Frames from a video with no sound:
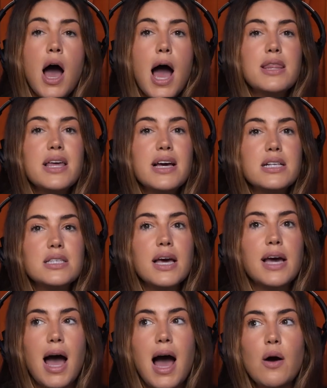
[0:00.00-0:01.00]
I think it's
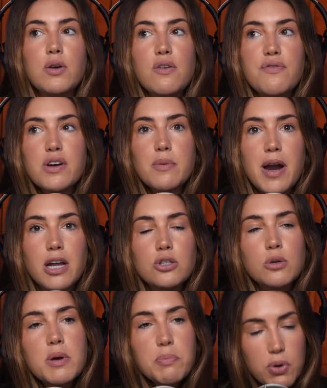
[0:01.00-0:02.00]
like how you feel about it. You
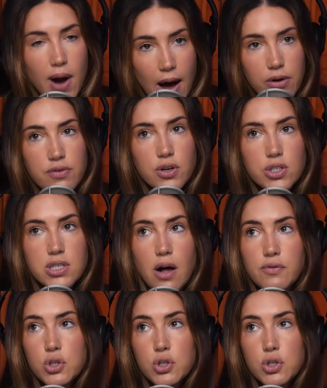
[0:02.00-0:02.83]
should be proud of yourself.